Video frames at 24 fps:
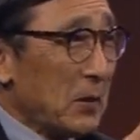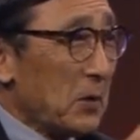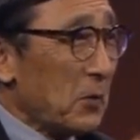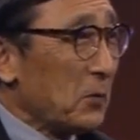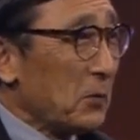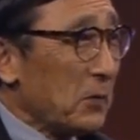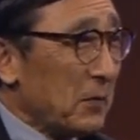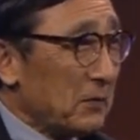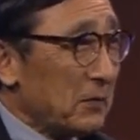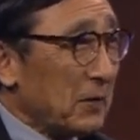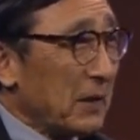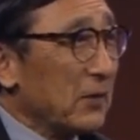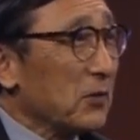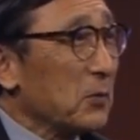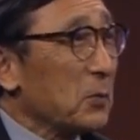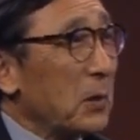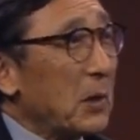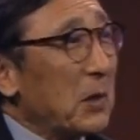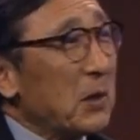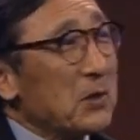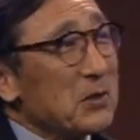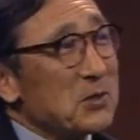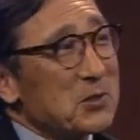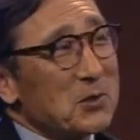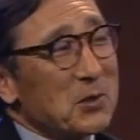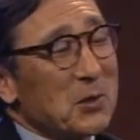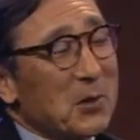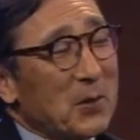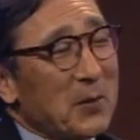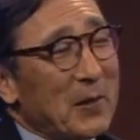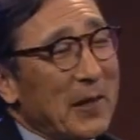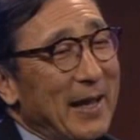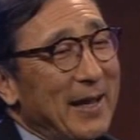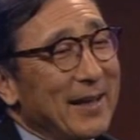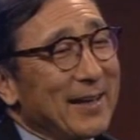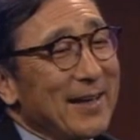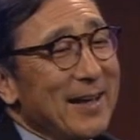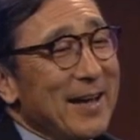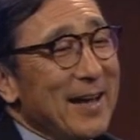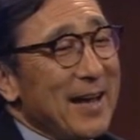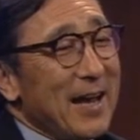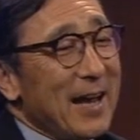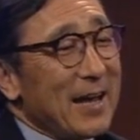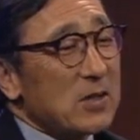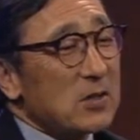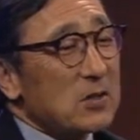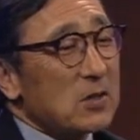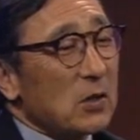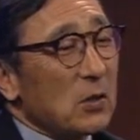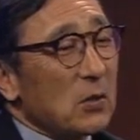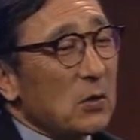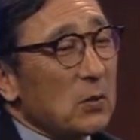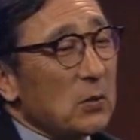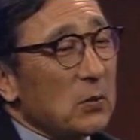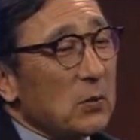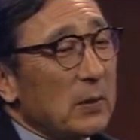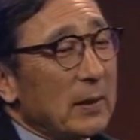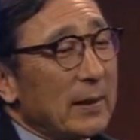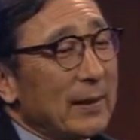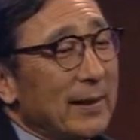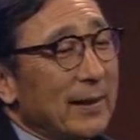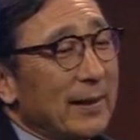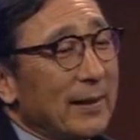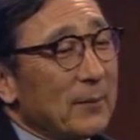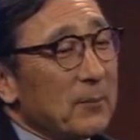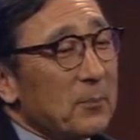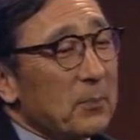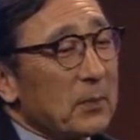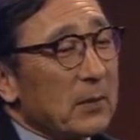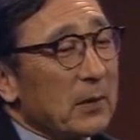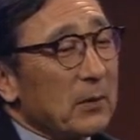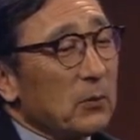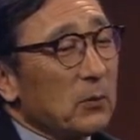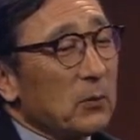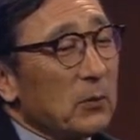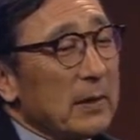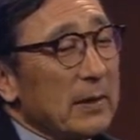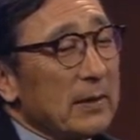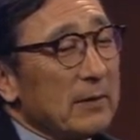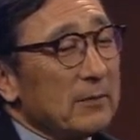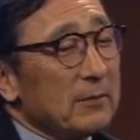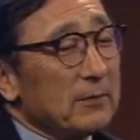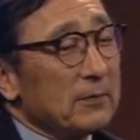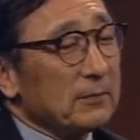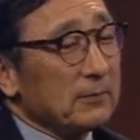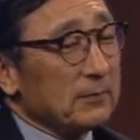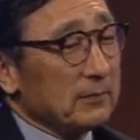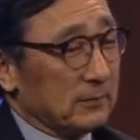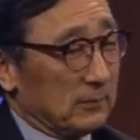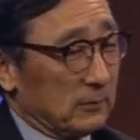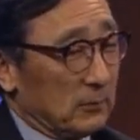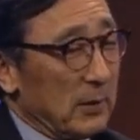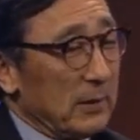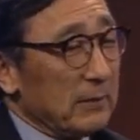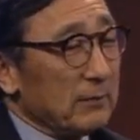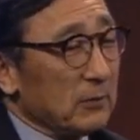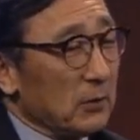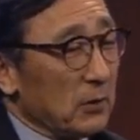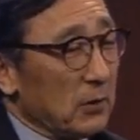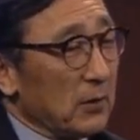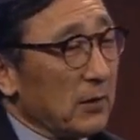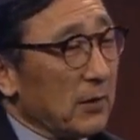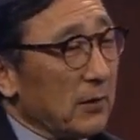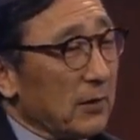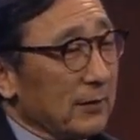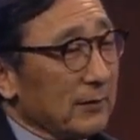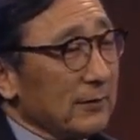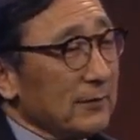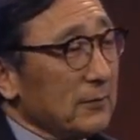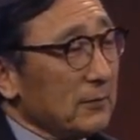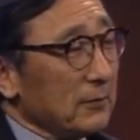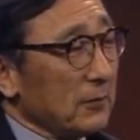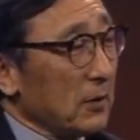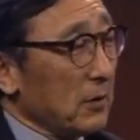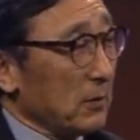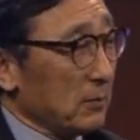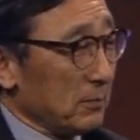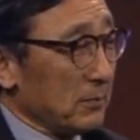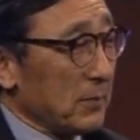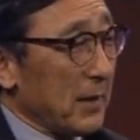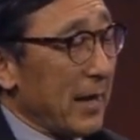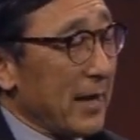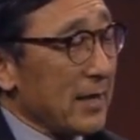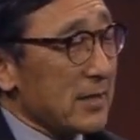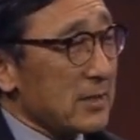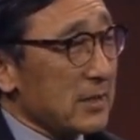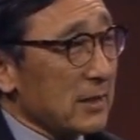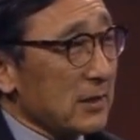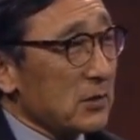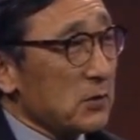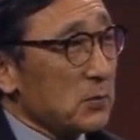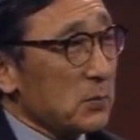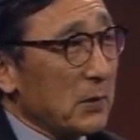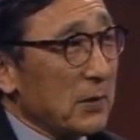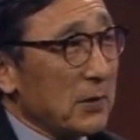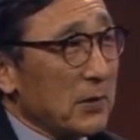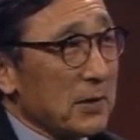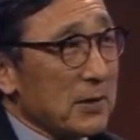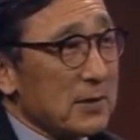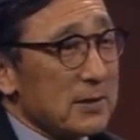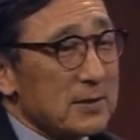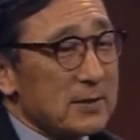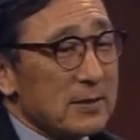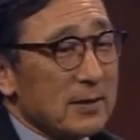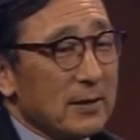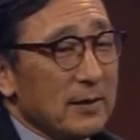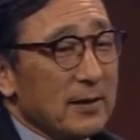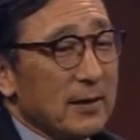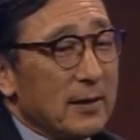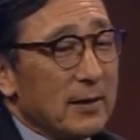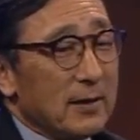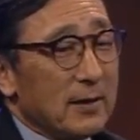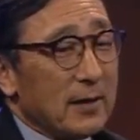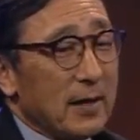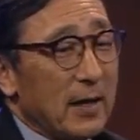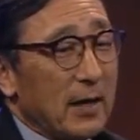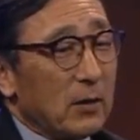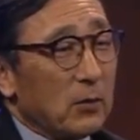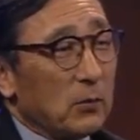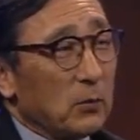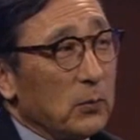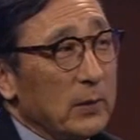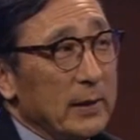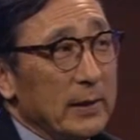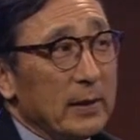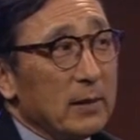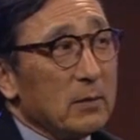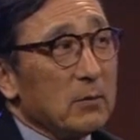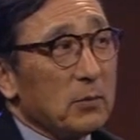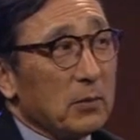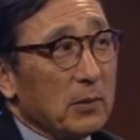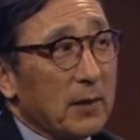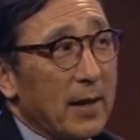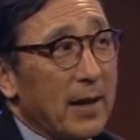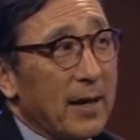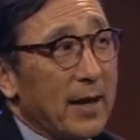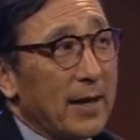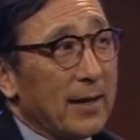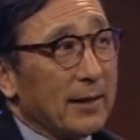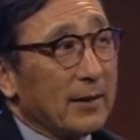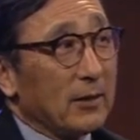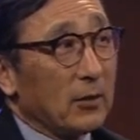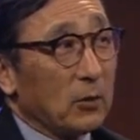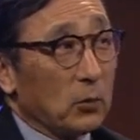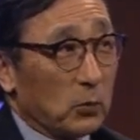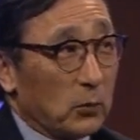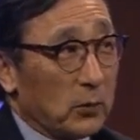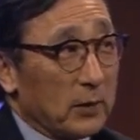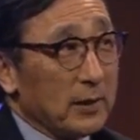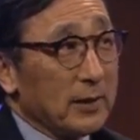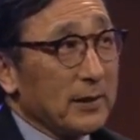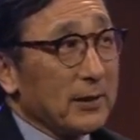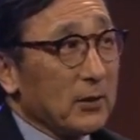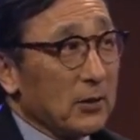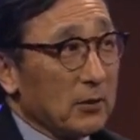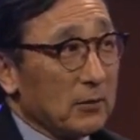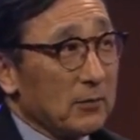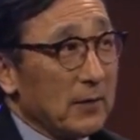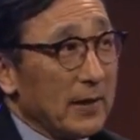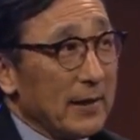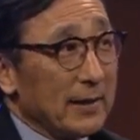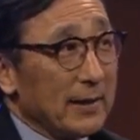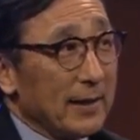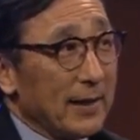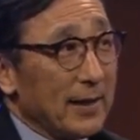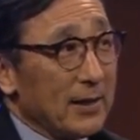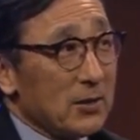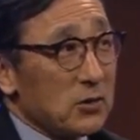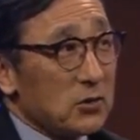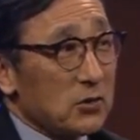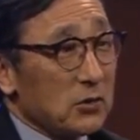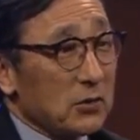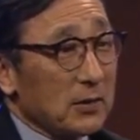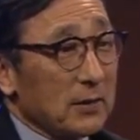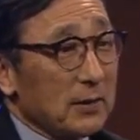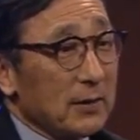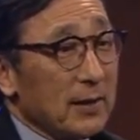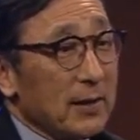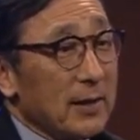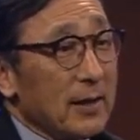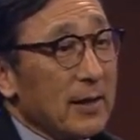We've experienced all that. And so we've learned from past experience that we can plan a really good vacation,